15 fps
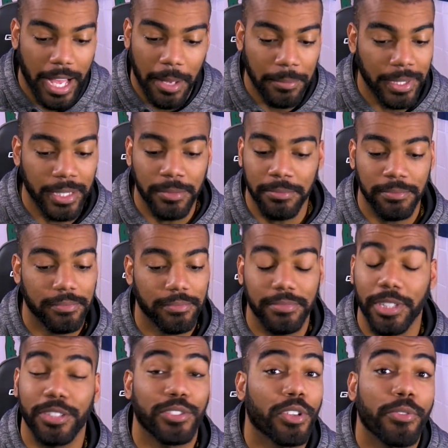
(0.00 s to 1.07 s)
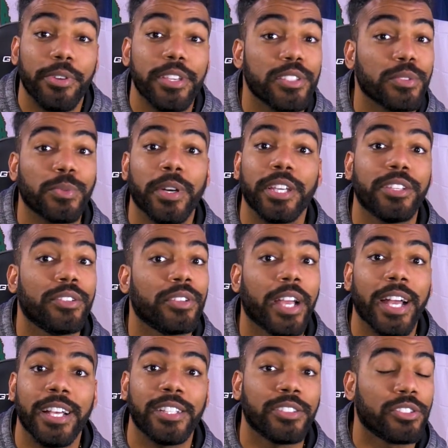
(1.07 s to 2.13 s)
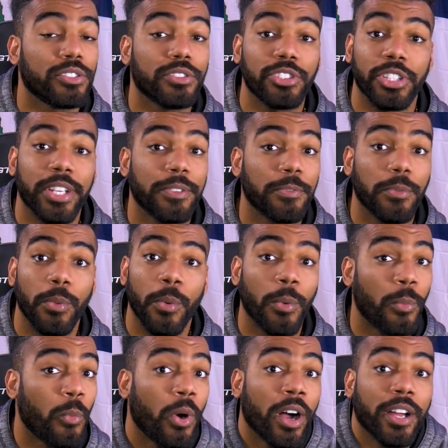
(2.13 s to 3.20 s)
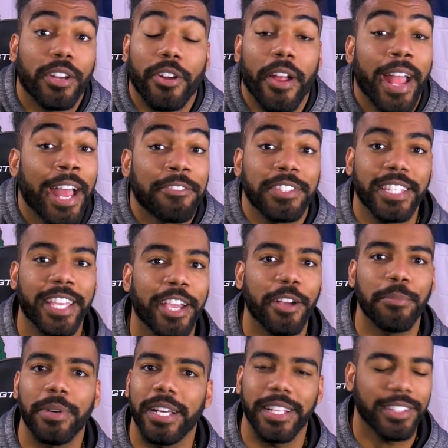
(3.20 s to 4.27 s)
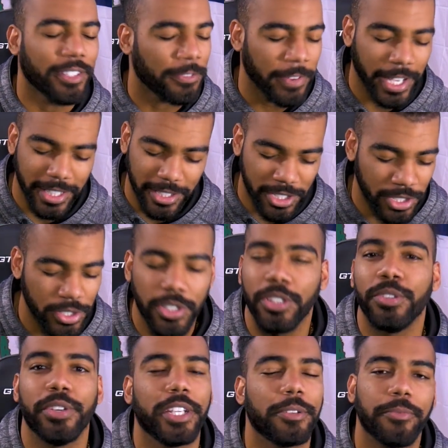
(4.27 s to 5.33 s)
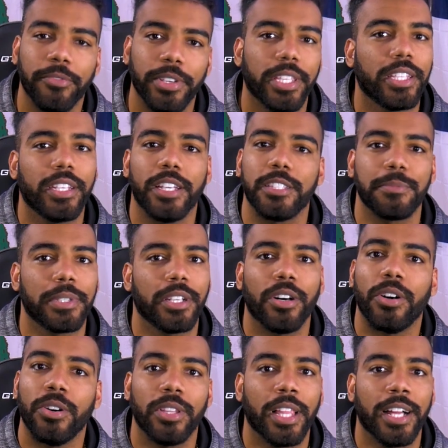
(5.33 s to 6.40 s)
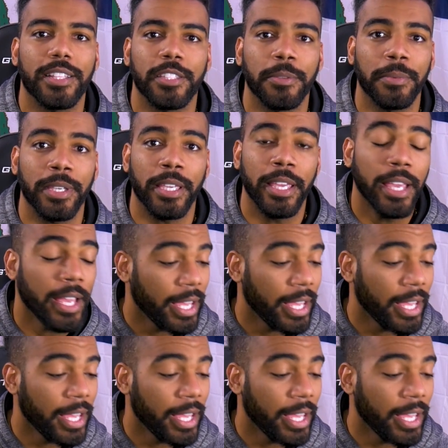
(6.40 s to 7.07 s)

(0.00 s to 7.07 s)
mean, there's no reason why you guys should want or have to care, but the fact that you do, it really does mean a whole lot to me.